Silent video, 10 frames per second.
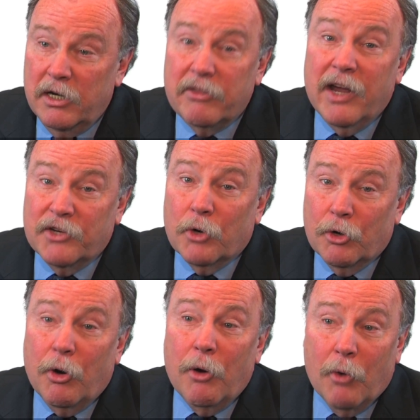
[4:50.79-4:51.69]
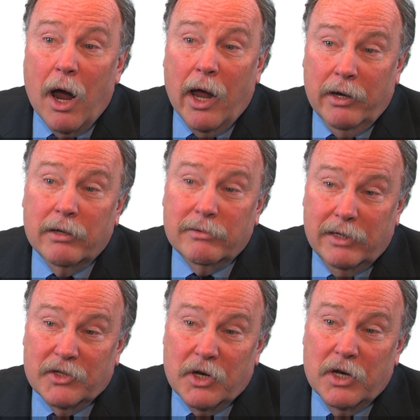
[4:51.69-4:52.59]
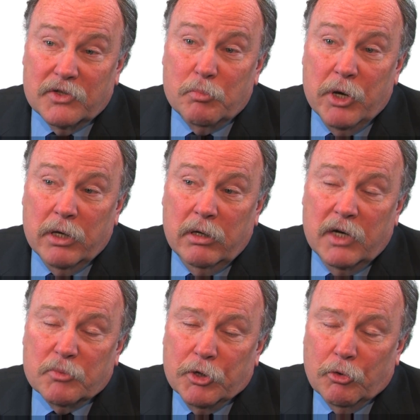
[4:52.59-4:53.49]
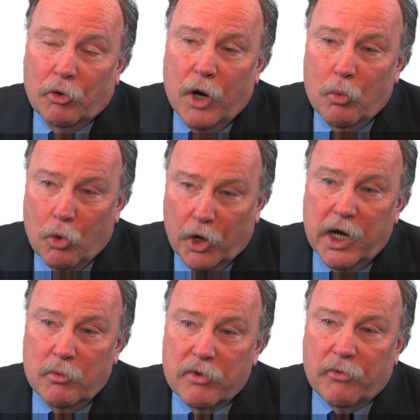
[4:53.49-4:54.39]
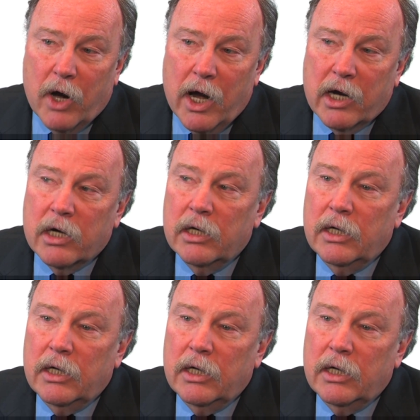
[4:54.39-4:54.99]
Thanks for a great ride. It, has been, it's been great working with Frank.